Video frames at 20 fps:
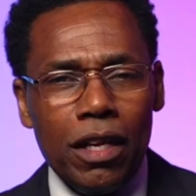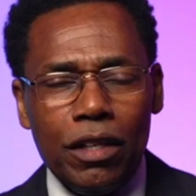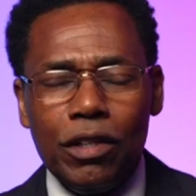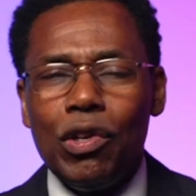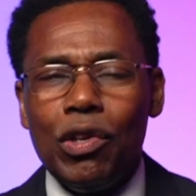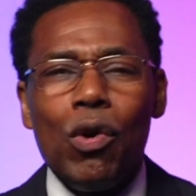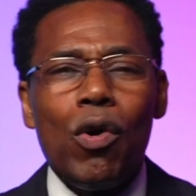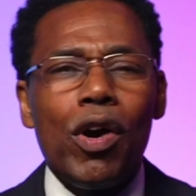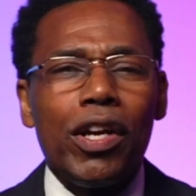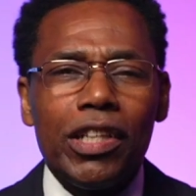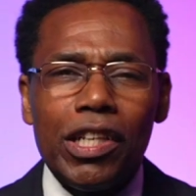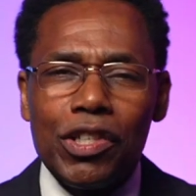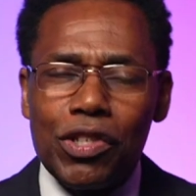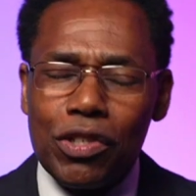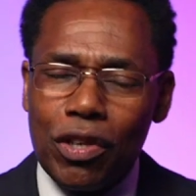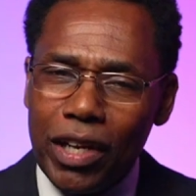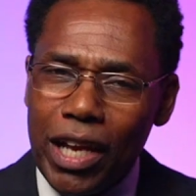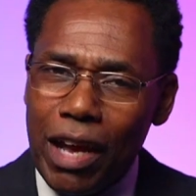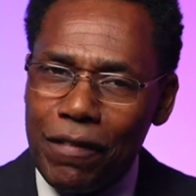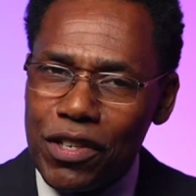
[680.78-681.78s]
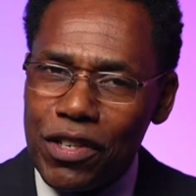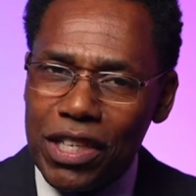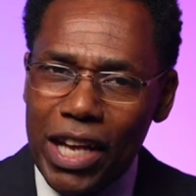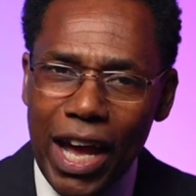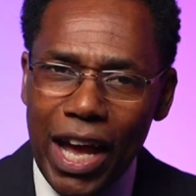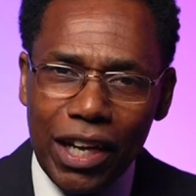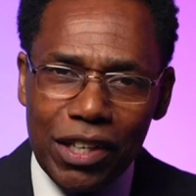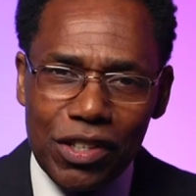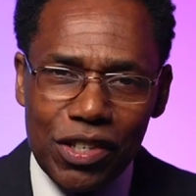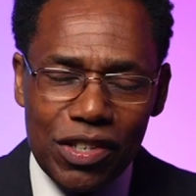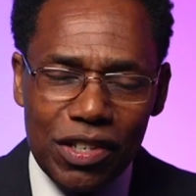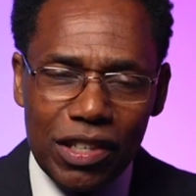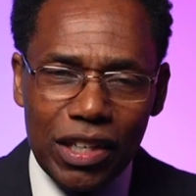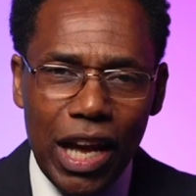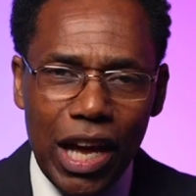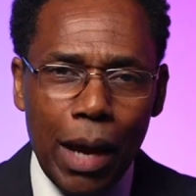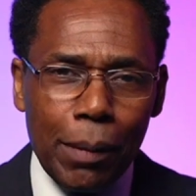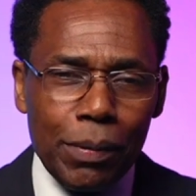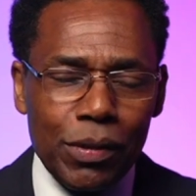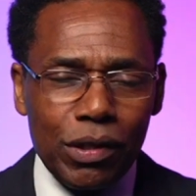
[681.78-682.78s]
knowing that you're going to have challenges
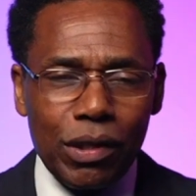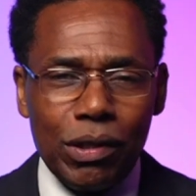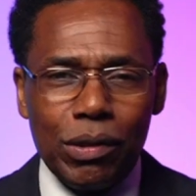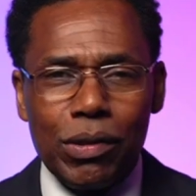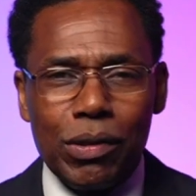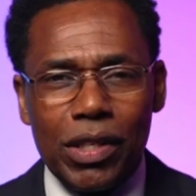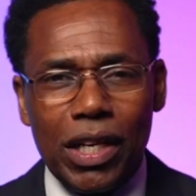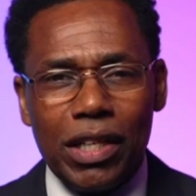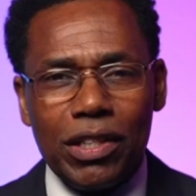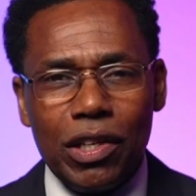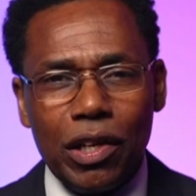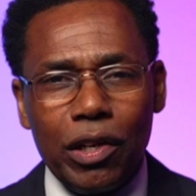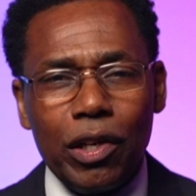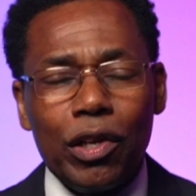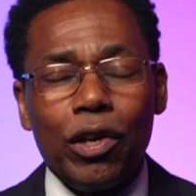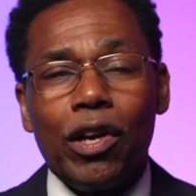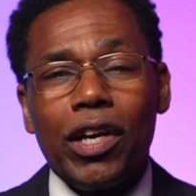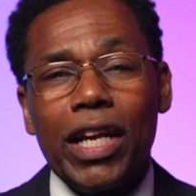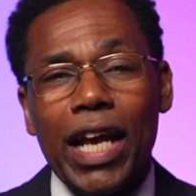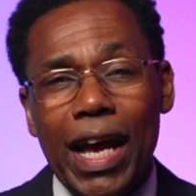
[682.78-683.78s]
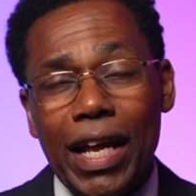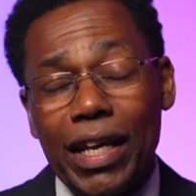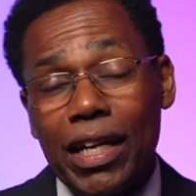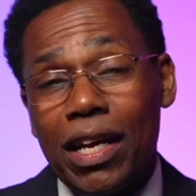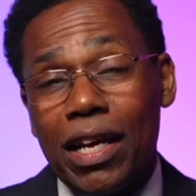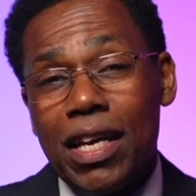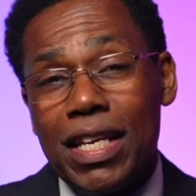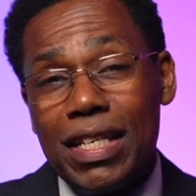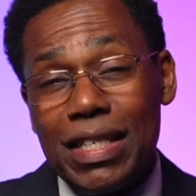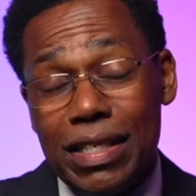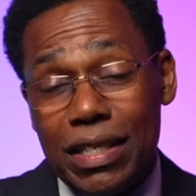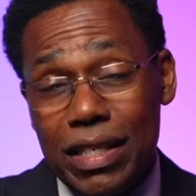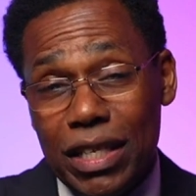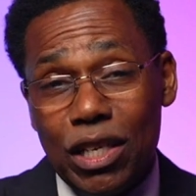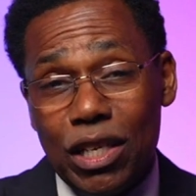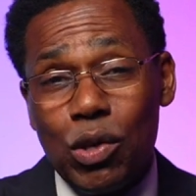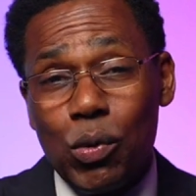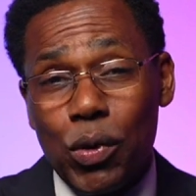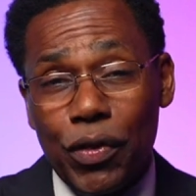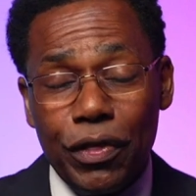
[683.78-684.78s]
and obstacles, and to learn how to
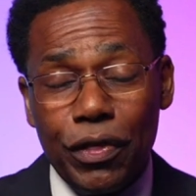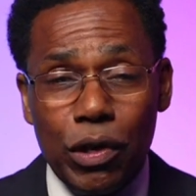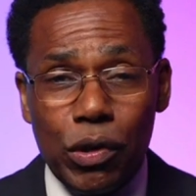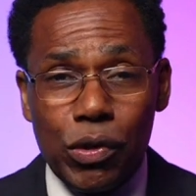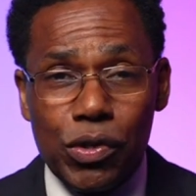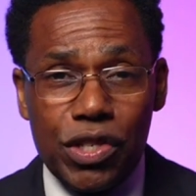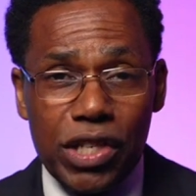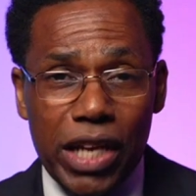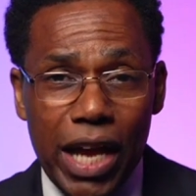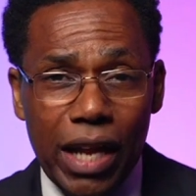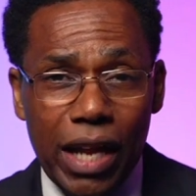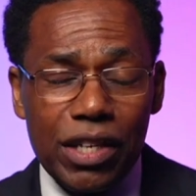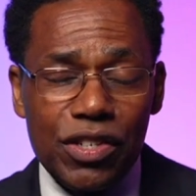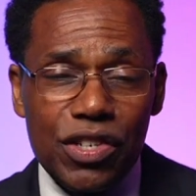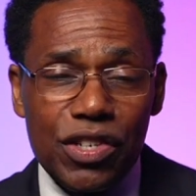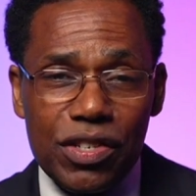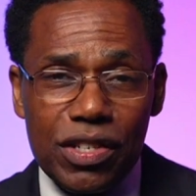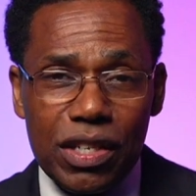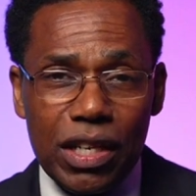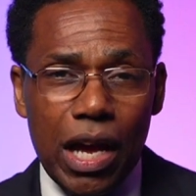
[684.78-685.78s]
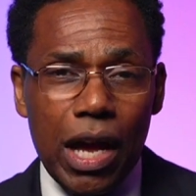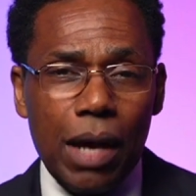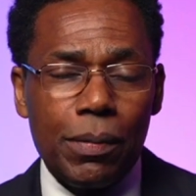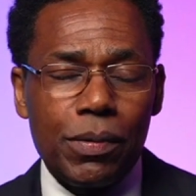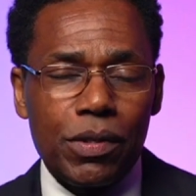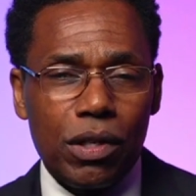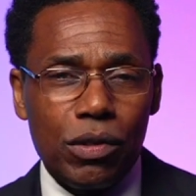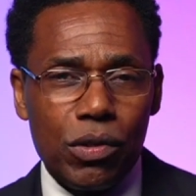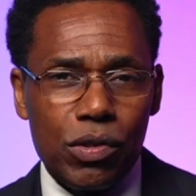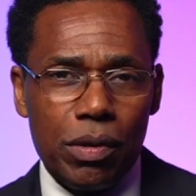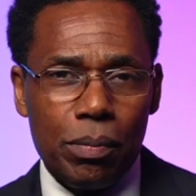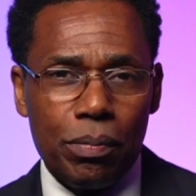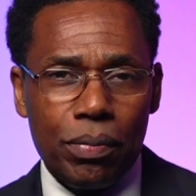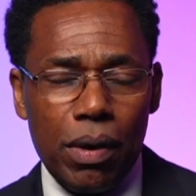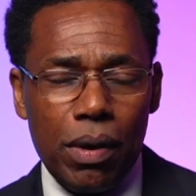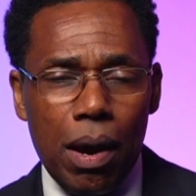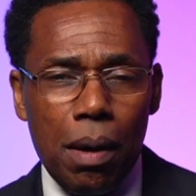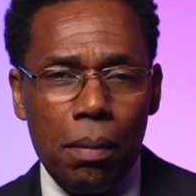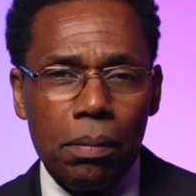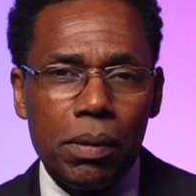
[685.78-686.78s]
deal with those challenges and obstacles and
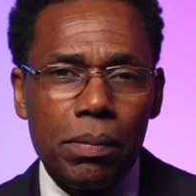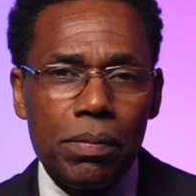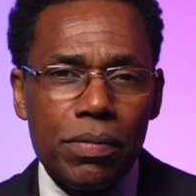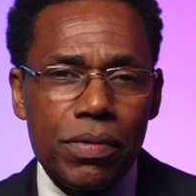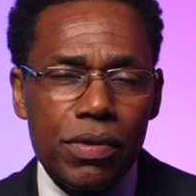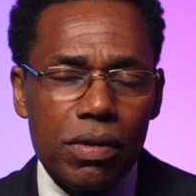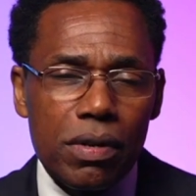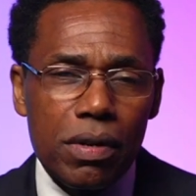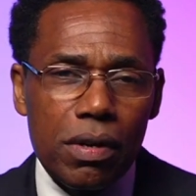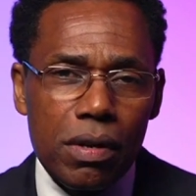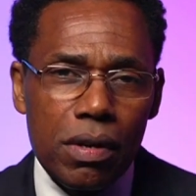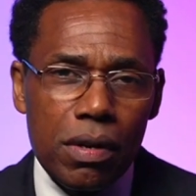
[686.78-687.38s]
problems.